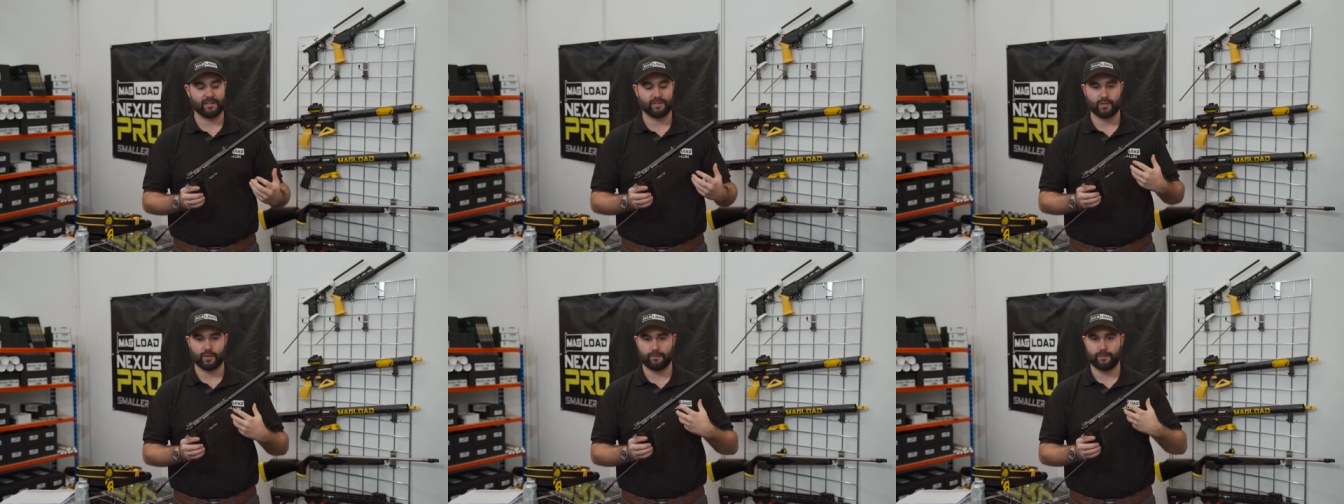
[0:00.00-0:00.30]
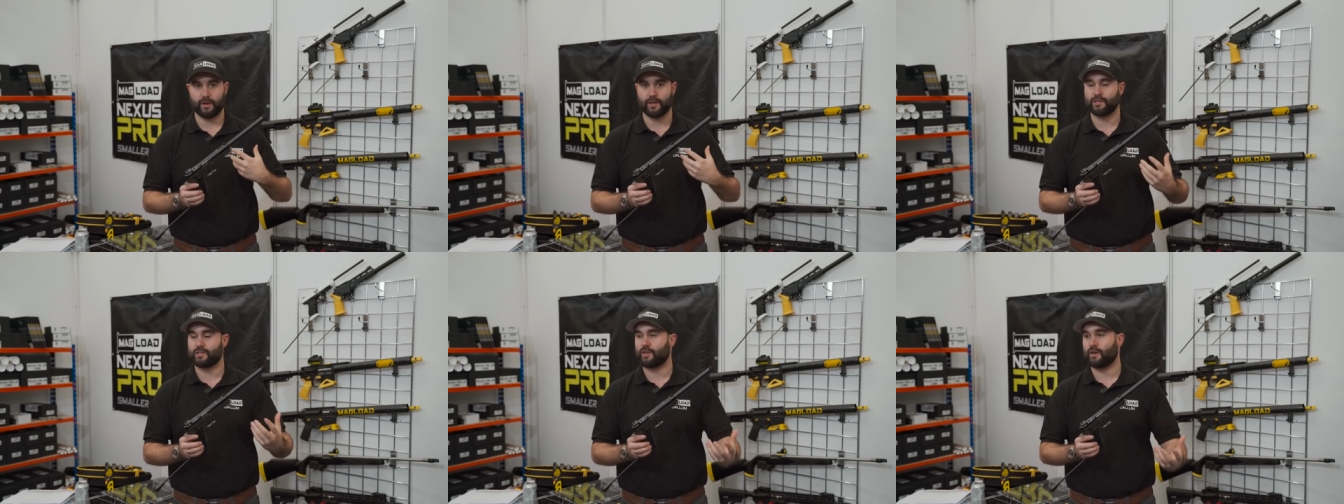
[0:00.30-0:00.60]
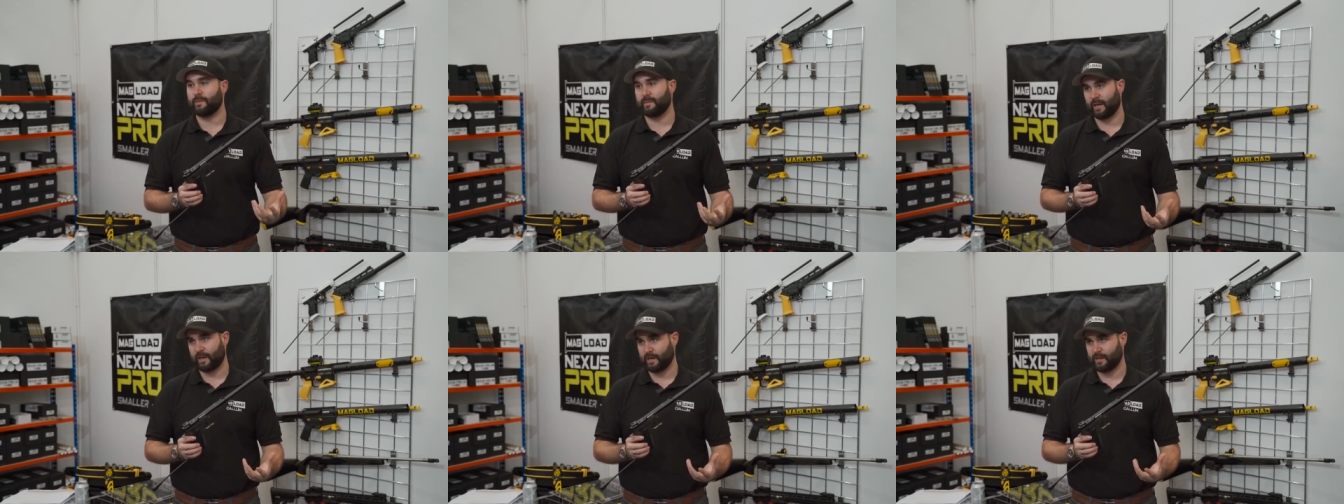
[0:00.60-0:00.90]
it's the first
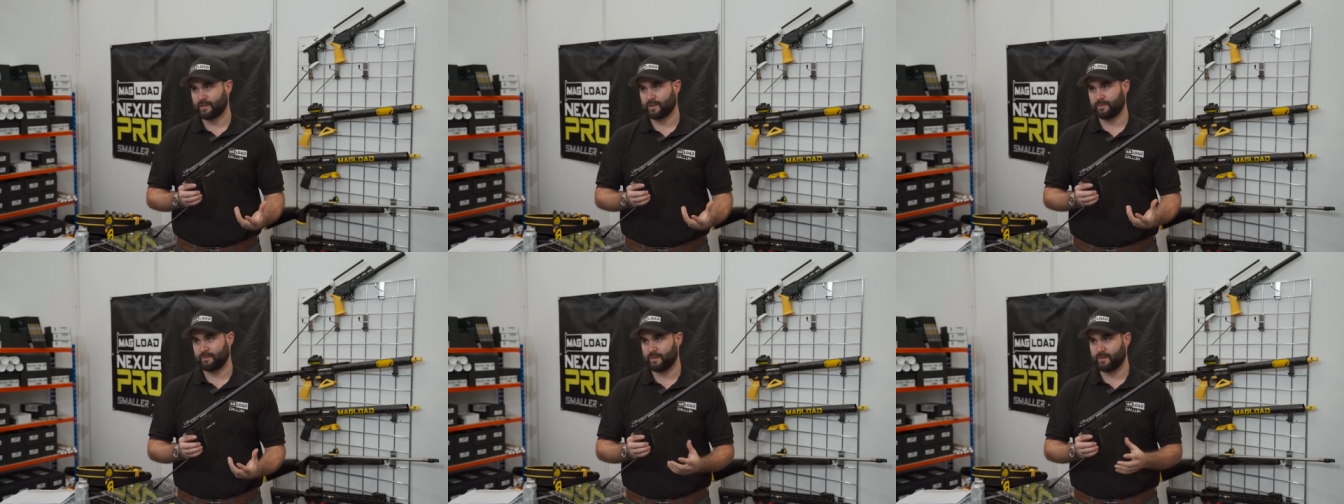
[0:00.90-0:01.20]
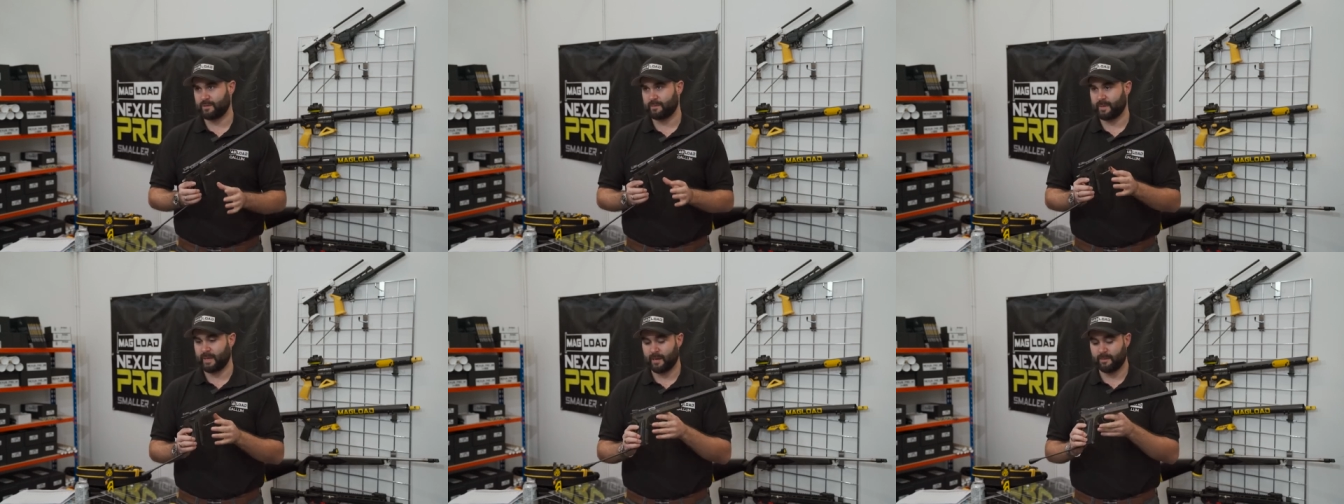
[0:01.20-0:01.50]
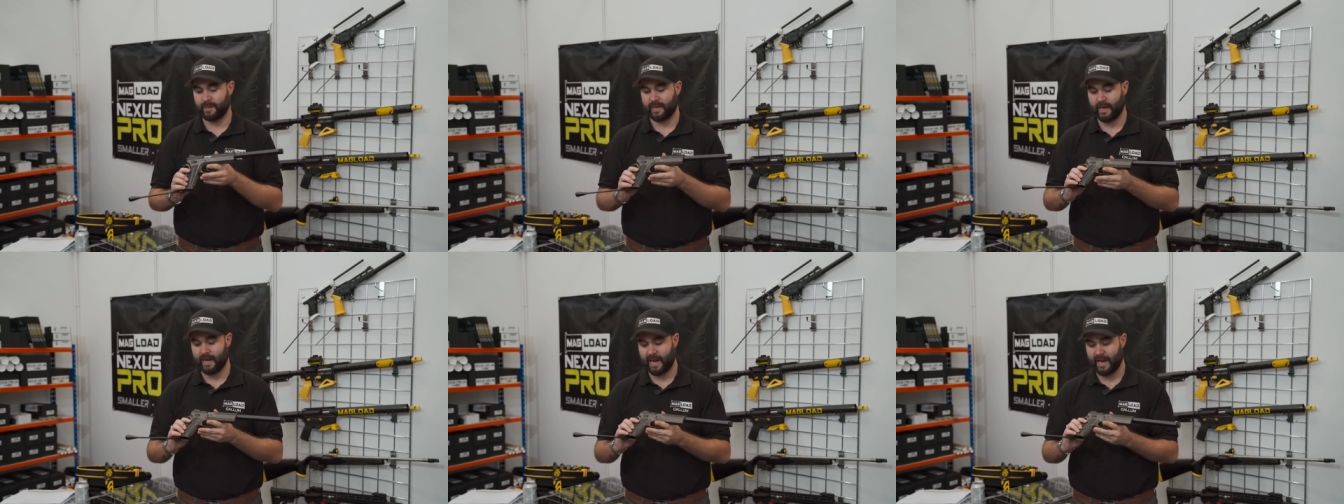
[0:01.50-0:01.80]
time that customers have been
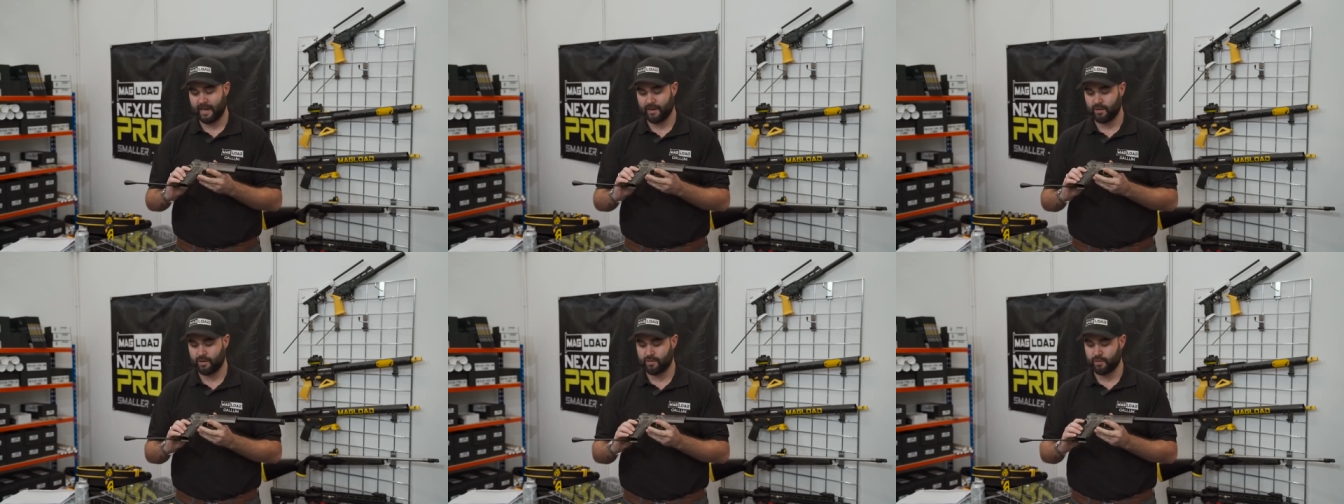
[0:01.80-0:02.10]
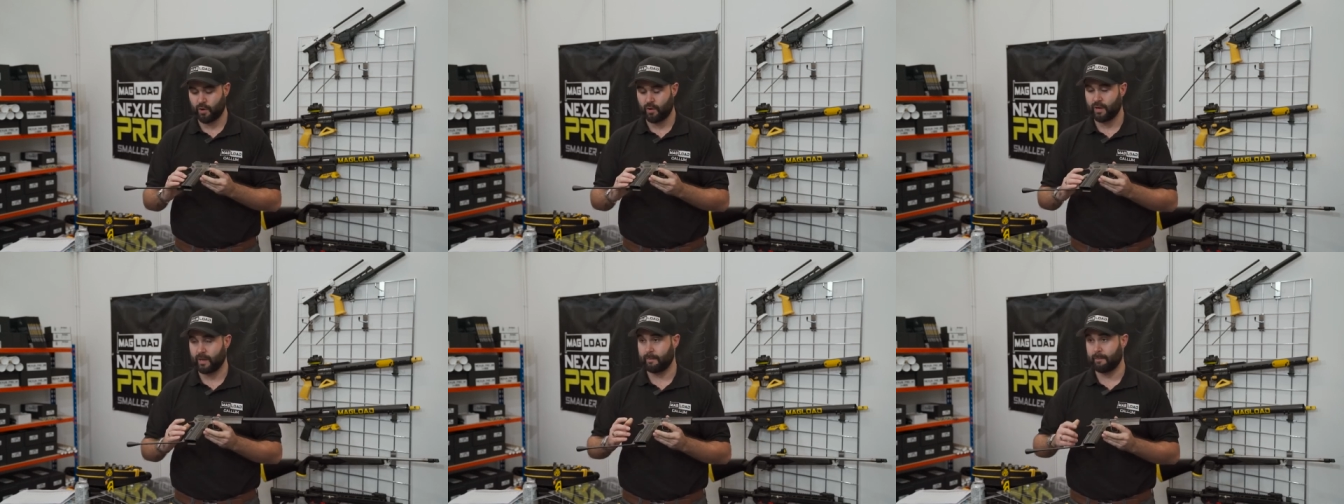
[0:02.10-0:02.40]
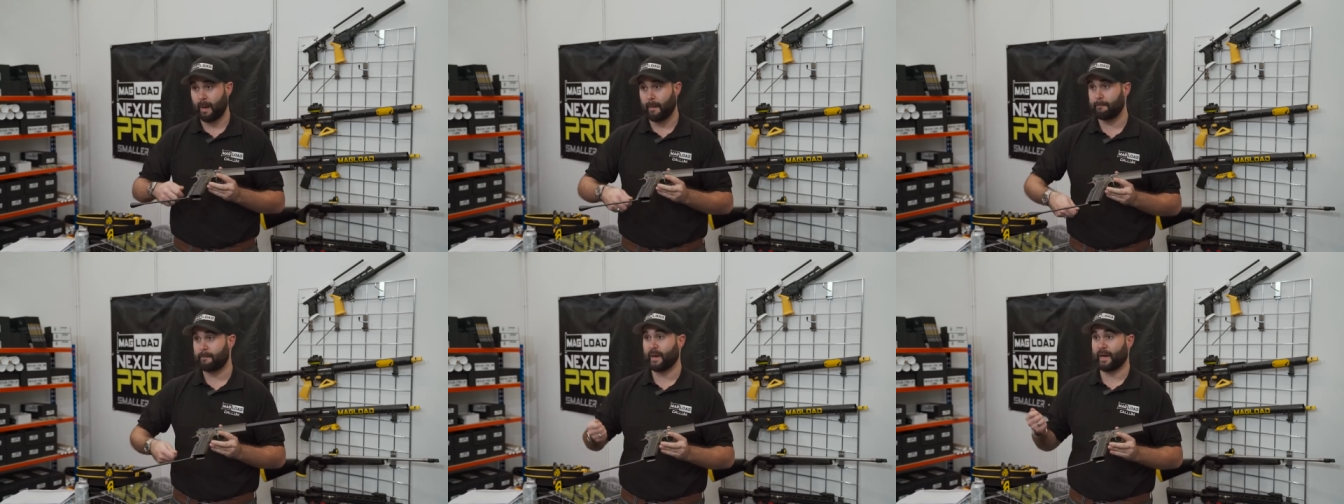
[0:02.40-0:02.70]
able to get hands on
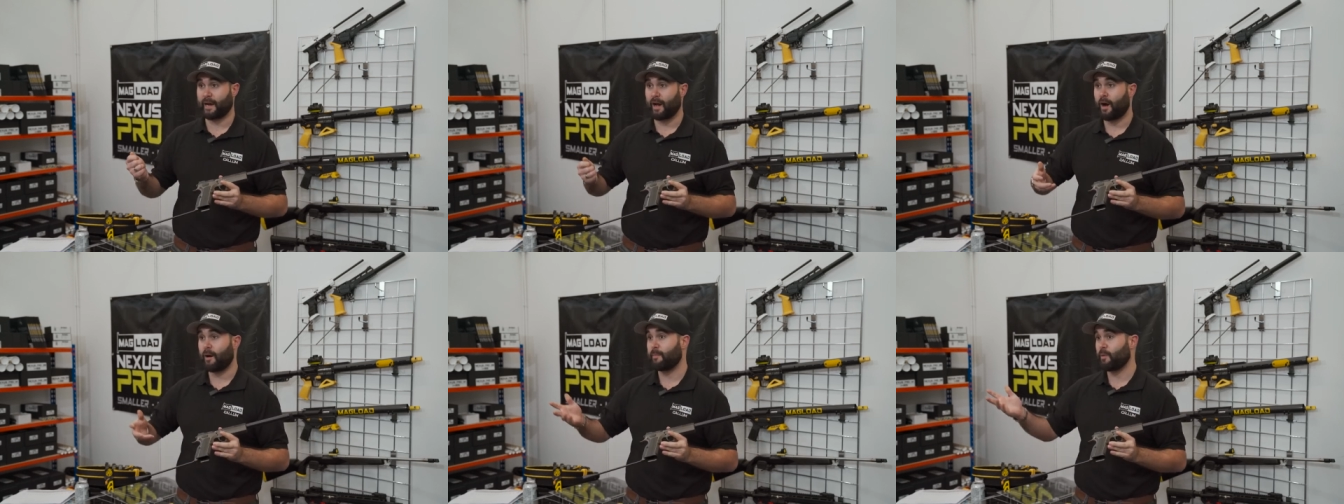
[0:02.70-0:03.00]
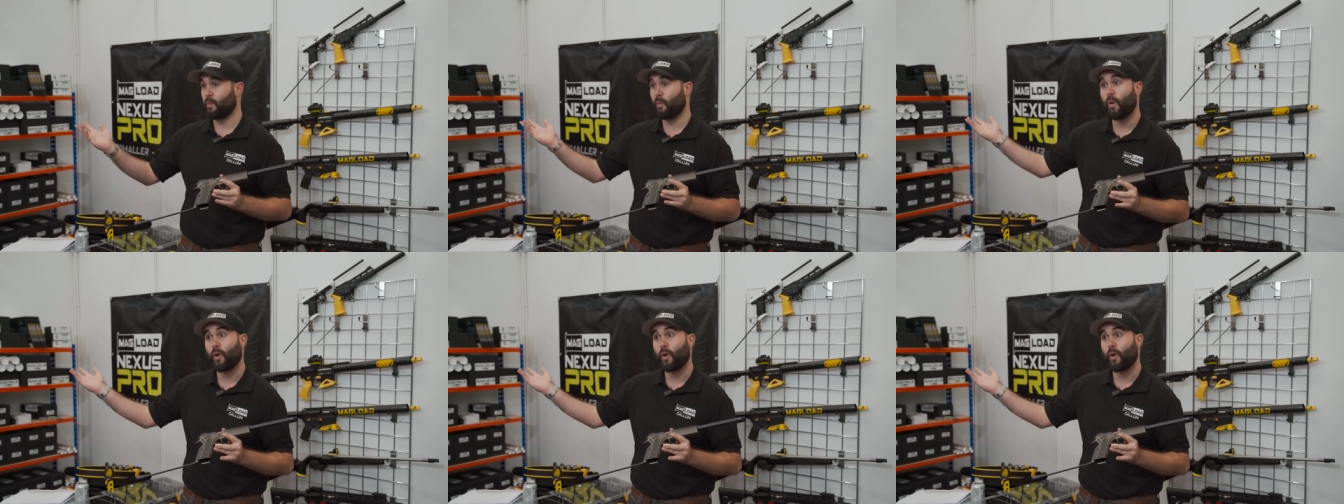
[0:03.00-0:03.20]
and, and pick up and